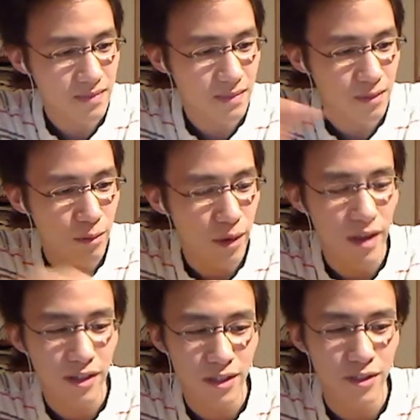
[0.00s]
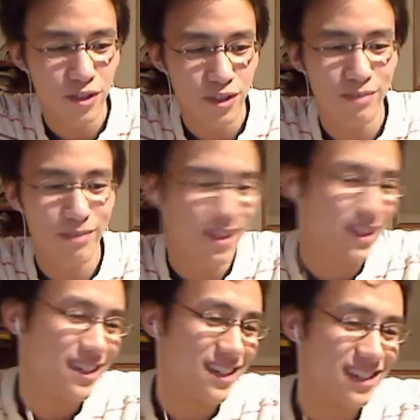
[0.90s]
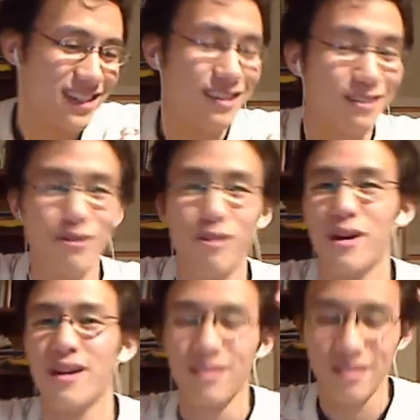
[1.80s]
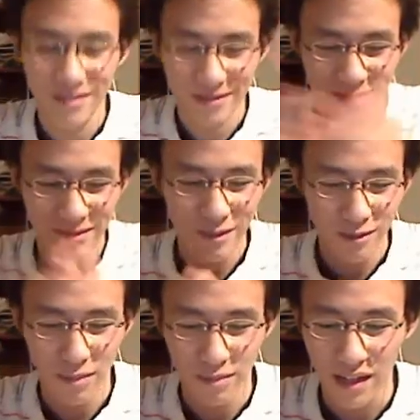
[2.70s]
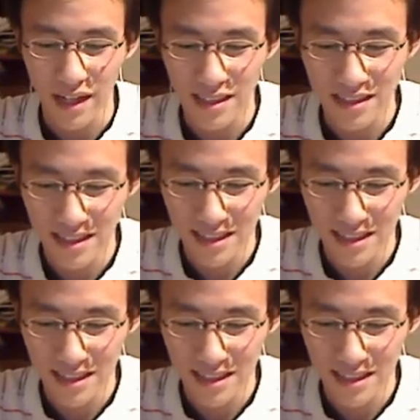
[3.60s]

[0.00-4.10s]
where you should be formal or polite.